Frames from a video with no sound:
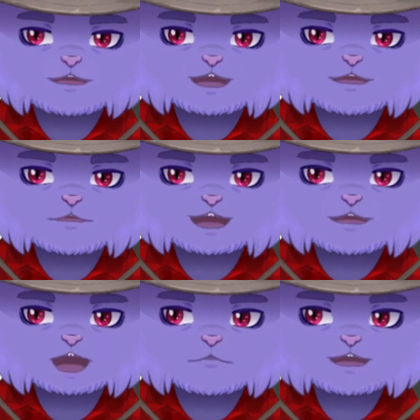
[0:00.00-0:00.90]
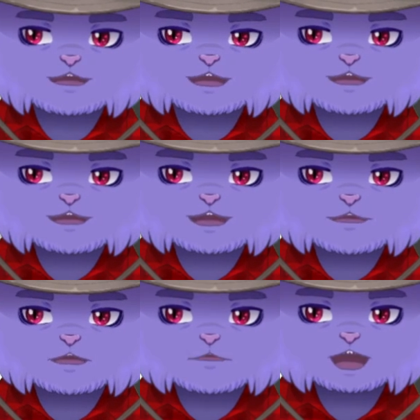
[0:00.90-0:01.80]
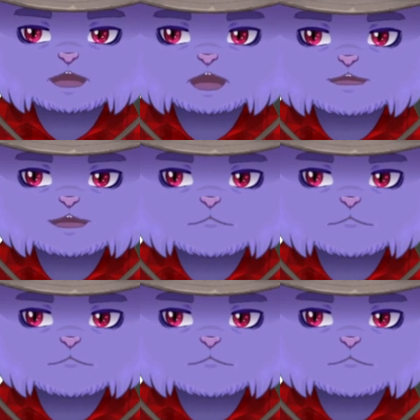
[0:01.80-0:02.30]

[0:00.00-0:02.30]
So that attempt is going to fail